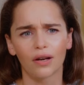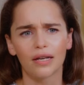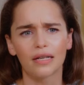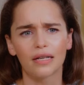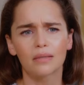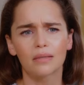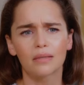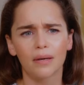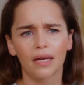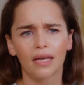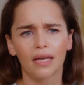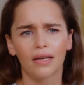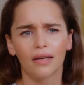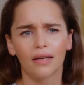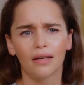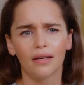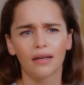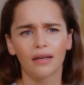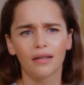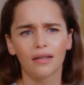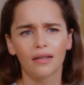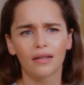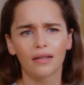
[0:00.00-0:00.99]
and it's been,
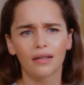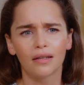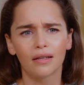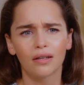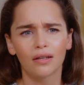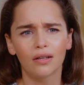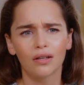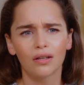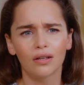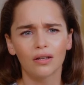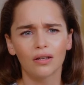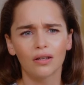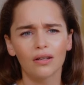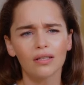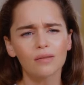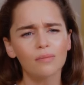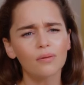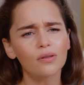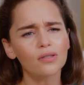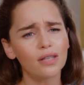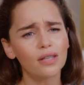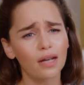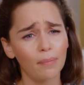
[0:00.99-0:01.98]
I
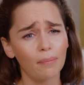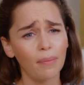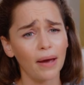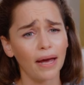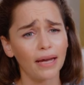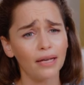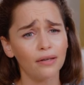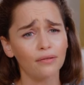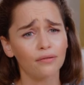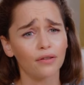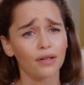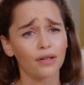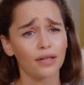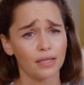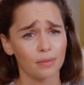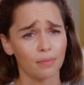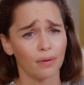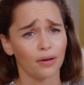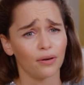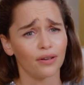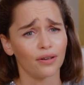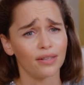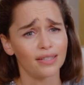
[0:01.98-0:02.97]
suppose, like a painful
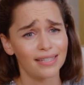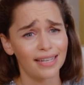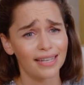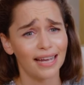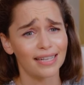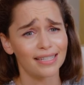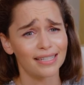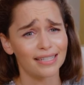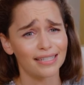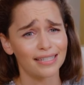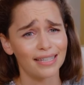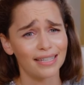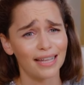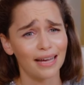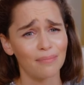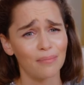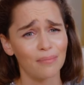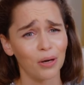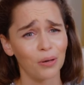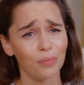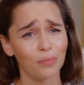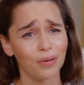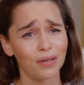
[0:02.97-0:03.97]
experience getting to that
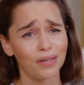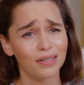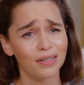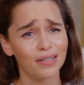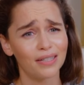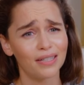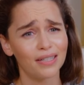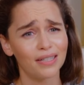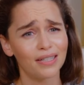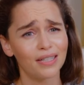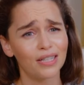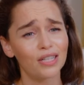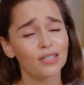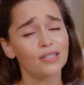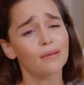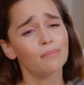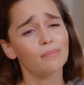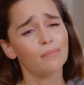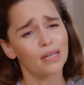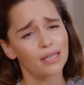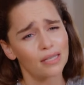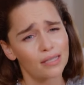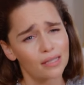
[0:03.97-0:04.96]
moment, because it
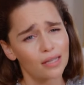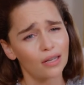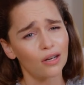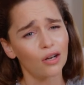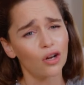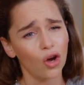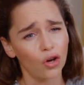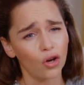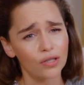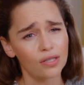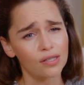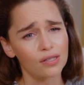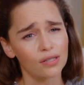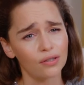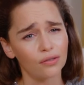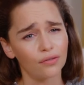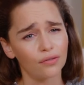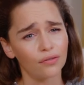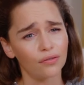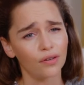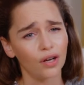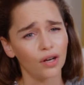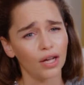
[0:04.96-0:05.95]
means the loss
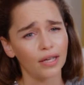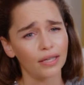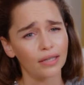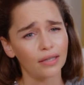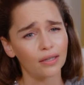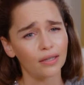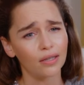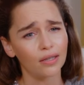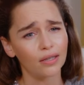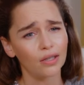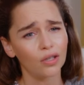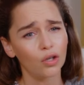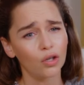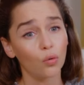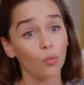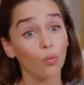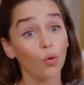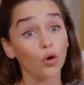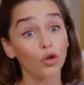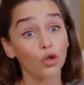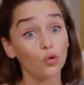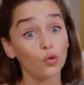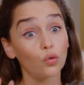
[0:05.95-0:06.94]
of like
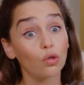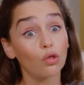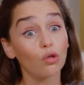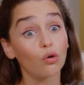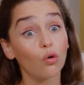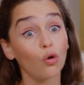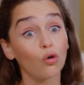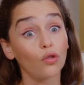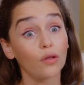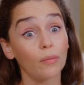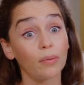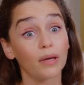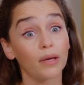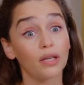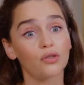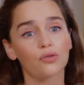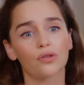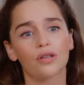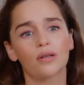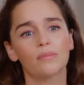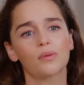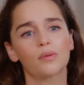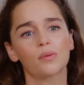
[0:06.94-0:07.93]
what you thought the big
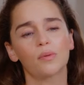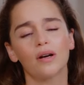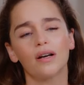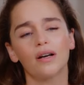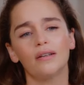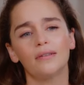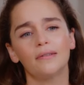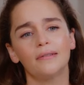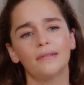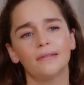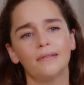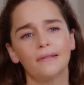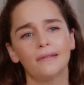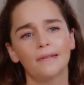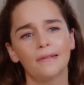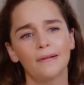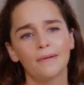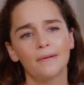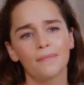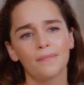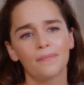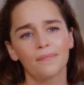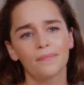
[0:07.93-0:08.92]
dreams were.
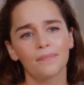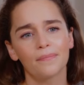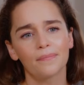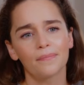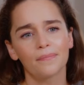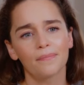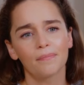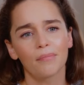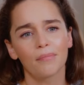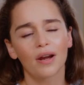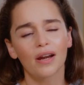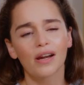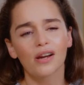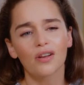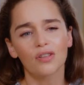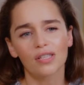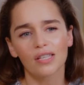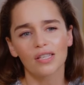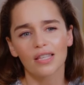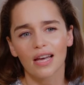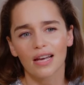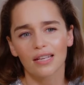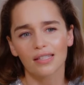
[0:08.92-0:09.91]
But I don't
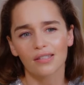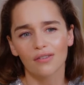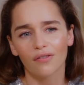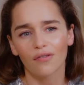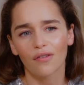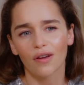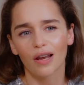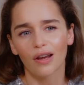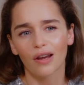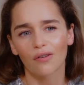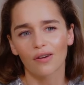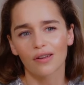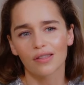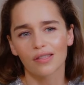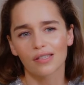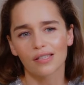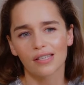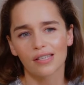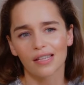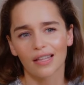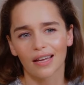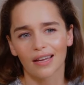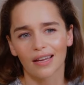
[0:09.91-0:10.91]
see that as a failure, I
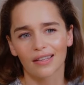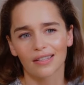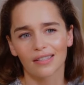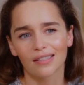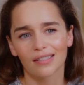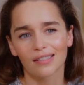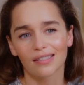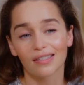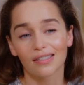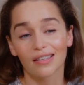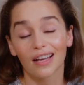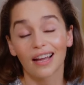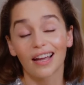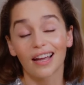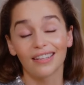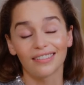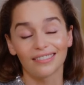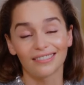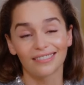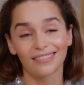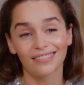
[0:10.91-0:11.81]
see that as, again,